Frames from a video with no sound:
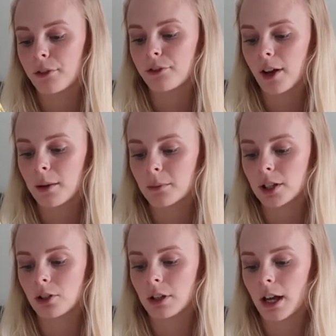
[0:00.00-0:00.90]
the family
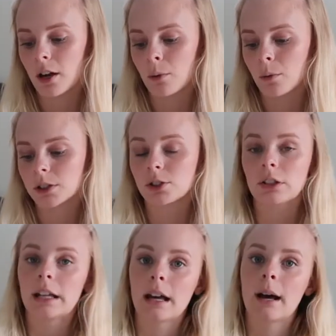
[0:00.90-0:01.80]
you get once you
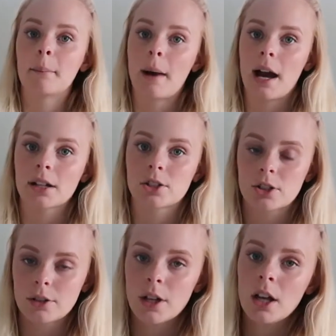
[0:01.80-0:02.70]
get a
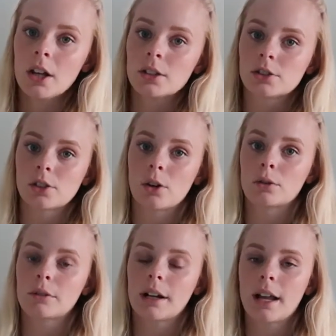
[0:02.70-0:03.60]
match? So
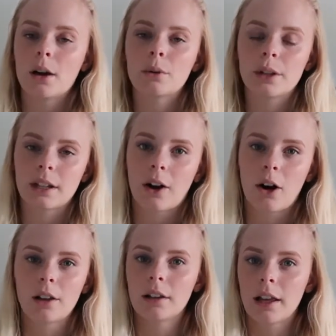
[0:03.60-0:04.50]
right now they
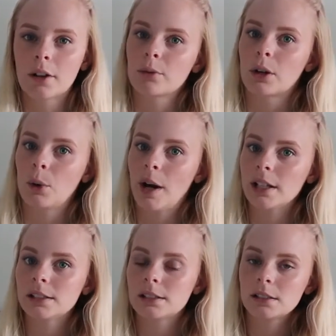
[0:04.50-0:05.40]
call it like
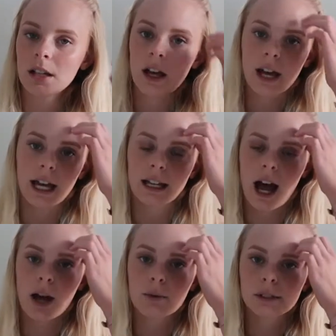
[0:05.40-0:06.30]
requests, and
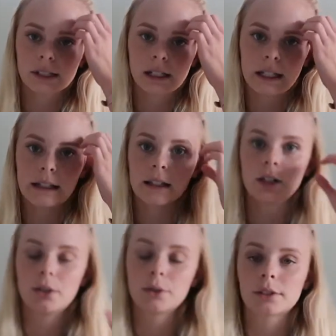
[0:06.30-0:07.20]
I wasn't in the
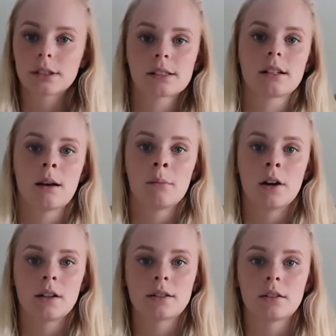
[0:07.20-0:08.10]
new system
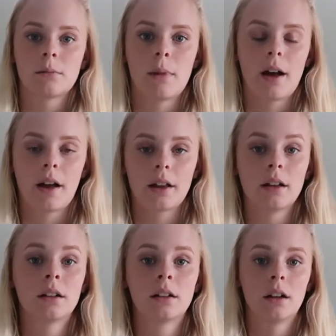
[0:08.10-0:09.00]
until my
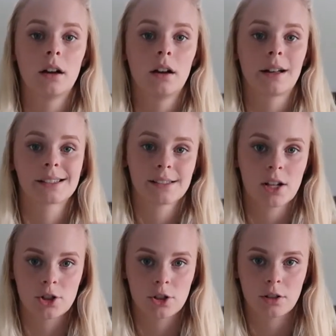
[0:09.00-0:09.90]

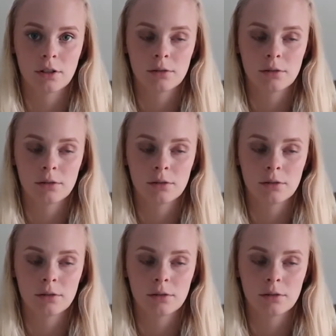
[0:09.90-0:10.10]
extension